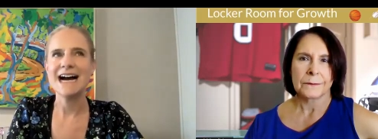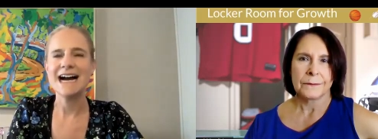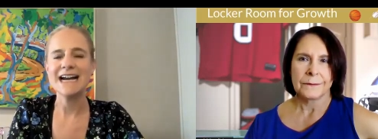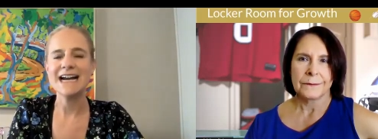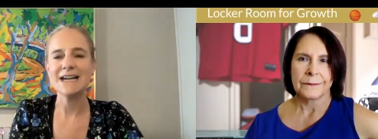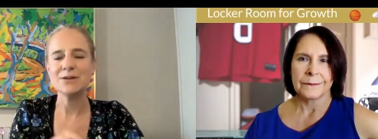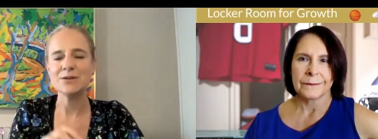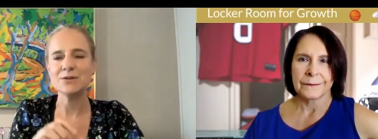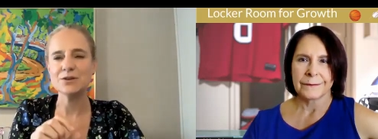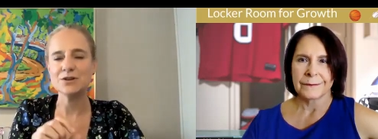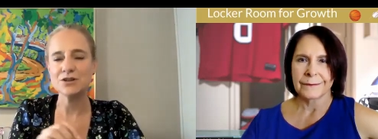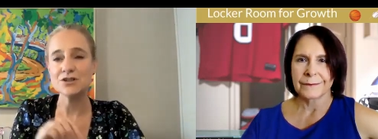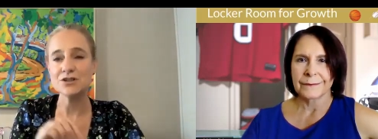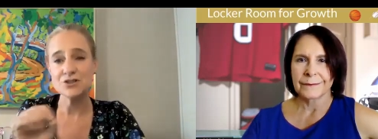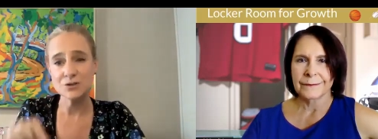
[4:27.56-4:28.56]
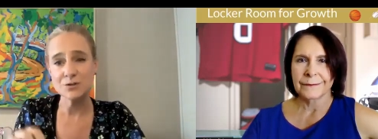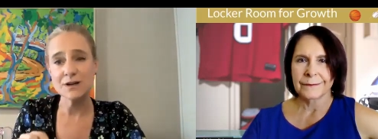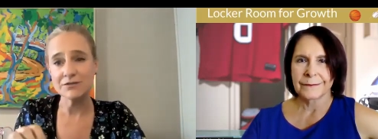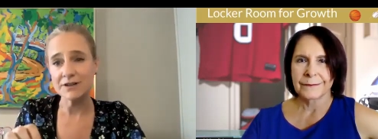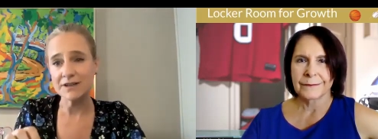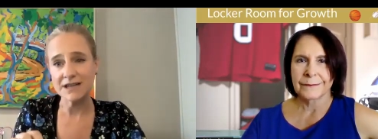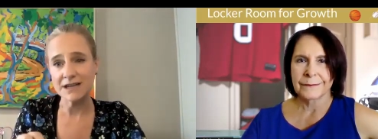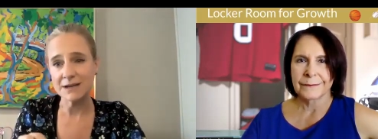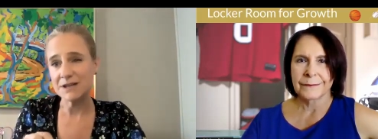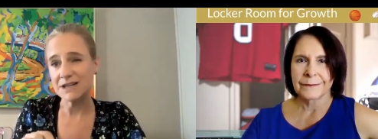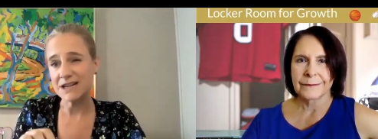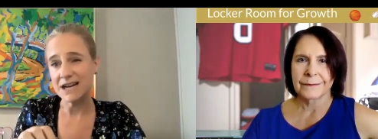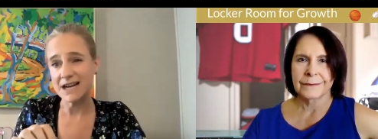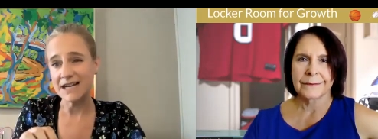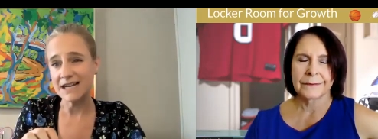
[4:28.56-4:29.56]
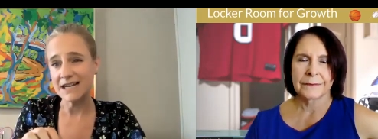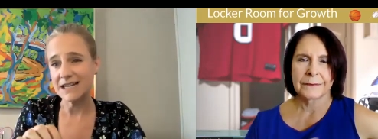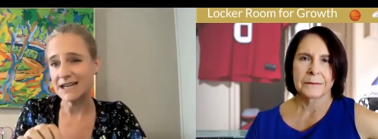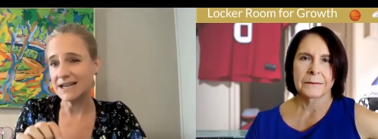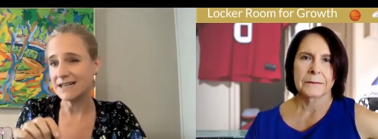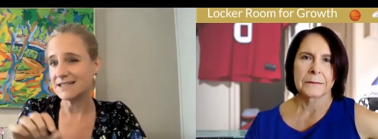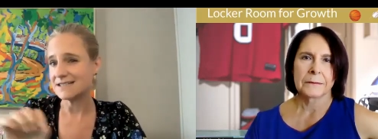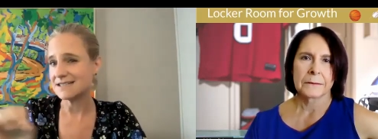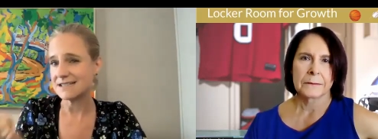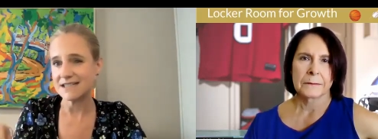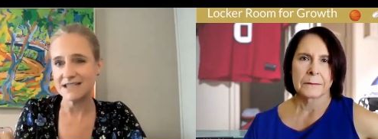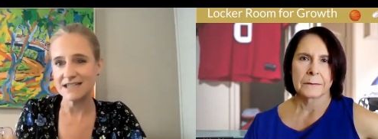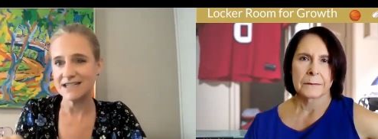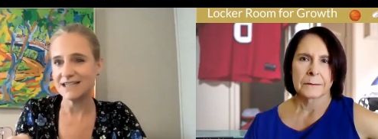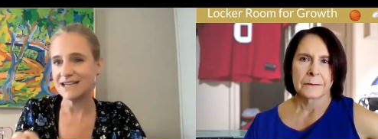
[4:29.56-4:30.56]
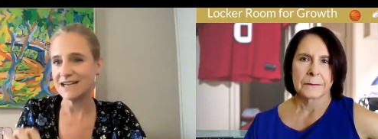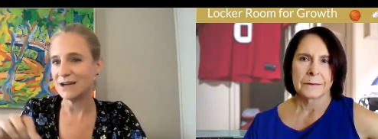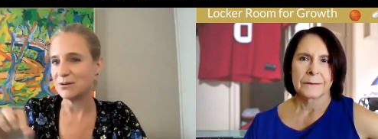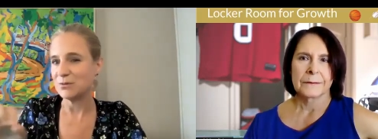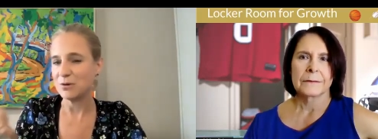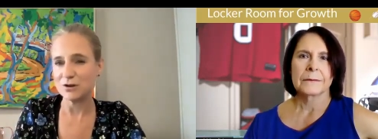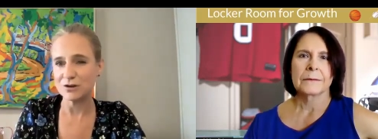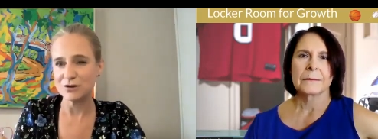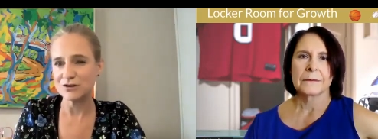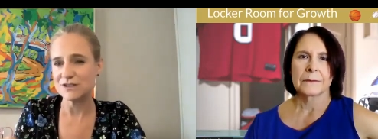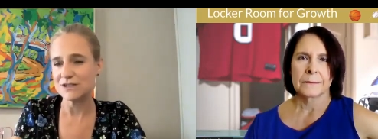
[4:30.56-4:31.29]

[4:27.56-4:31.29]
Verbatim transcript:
Speaker 1: I could do everything. I mean, I ski, I water